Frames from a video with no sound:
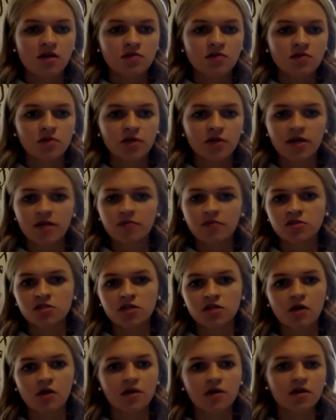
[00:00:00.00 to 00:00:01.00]
We were able to
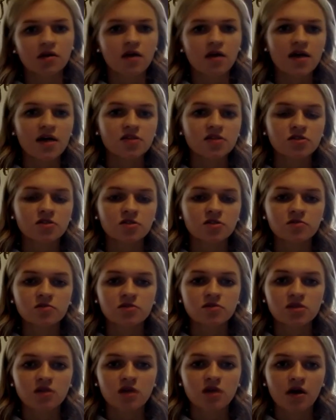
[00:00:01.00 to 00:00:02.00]
go in the
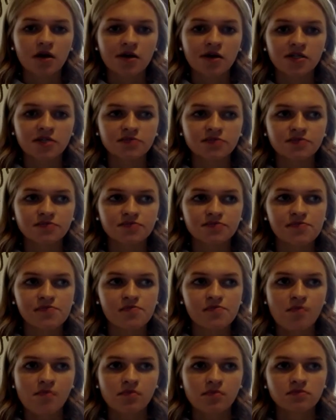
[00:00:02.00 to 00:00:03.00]
classrooms, um,
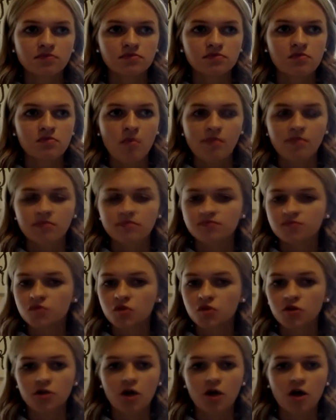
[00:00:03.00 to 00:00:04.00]

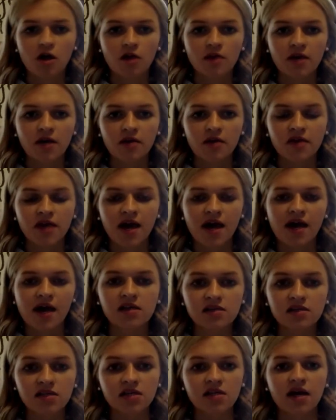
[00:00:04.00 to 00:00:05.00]
learn all about that,
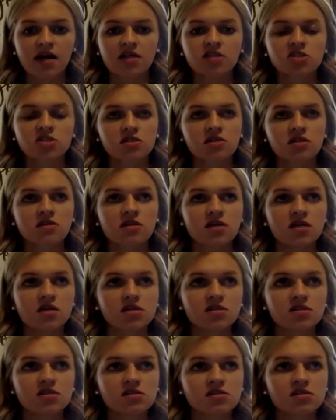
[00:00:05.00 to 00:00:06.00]
and then actually
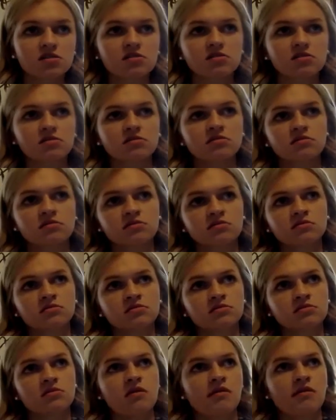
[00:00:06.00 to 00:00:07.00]
this,
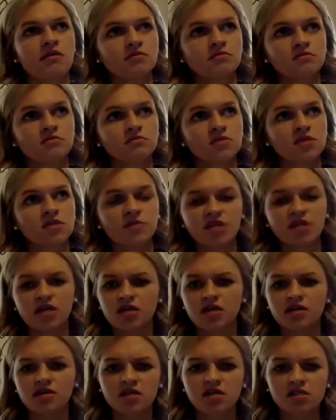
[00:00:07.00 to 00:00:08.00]
the
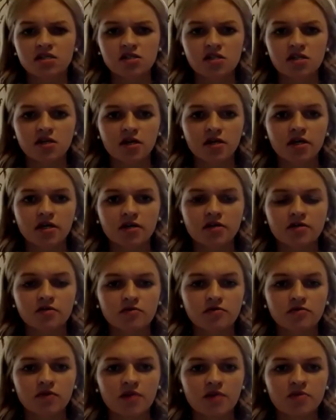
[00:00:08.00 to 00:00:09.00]
beginning of this year,
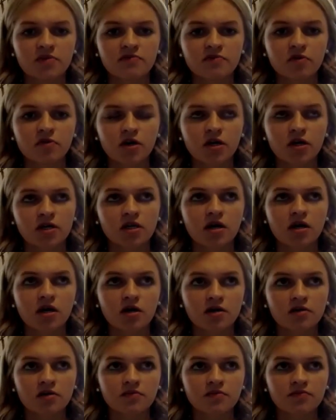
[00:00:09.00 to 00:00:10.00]
right before
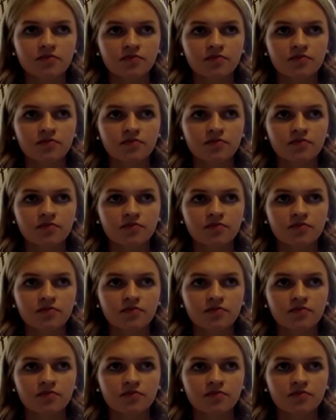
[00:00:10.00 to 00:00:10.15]
um,